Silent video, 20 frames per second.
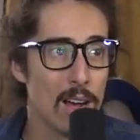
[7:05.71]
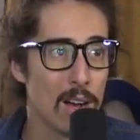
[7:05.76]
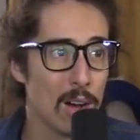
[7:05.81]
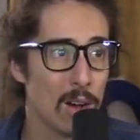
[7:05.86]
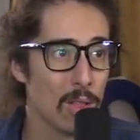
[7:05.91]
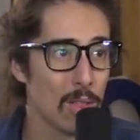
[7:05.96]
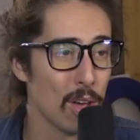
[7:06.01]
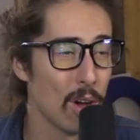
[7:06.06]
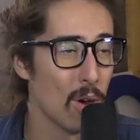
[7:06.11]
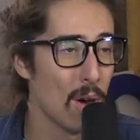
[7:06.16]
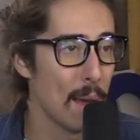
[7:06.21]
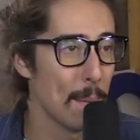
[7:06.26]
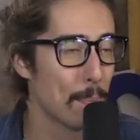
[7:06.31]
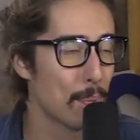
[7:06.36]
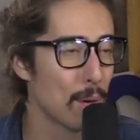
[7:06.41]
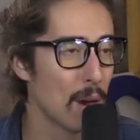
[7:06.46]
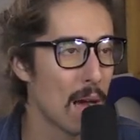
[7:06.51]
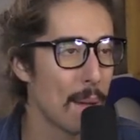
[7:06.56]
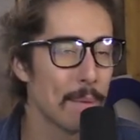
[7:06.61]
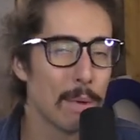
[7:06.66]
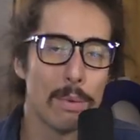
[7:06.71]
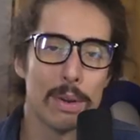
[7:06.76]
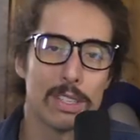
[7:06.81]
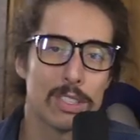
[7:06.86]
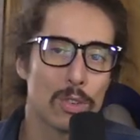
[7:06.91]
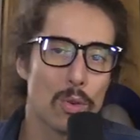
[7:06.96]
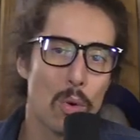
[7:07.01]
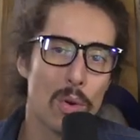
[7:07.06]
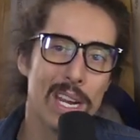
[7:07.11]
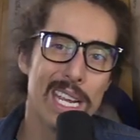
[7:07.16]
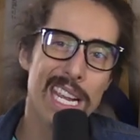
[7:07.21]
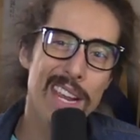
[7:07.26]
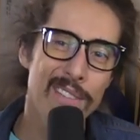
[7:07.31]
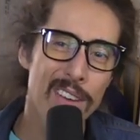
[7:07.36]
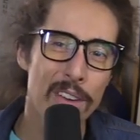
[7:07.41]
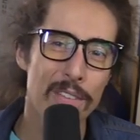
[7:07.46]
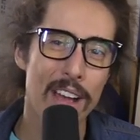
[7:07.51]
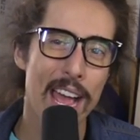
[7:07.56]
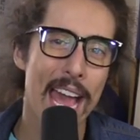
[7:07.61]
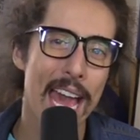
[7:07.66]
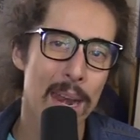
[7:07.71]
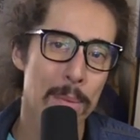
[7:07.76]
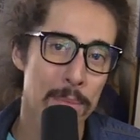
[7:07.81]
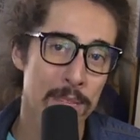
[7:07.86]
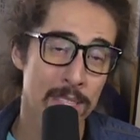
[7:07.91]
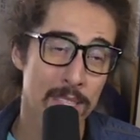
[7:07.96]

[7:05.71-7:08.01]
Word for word: Although I probably would have scored, even if I hadn't been